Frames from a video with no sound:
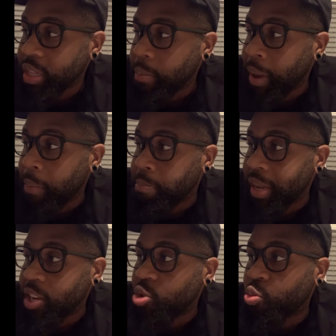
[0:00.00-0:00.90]
My
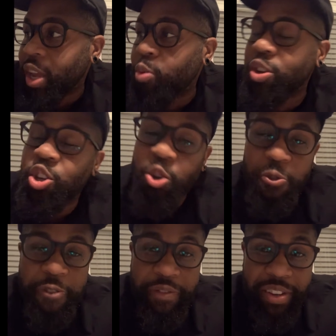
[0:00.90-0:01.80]
biggest weight was
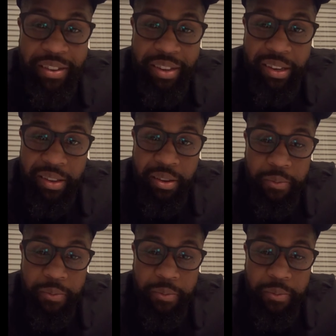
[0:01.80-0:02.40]
256.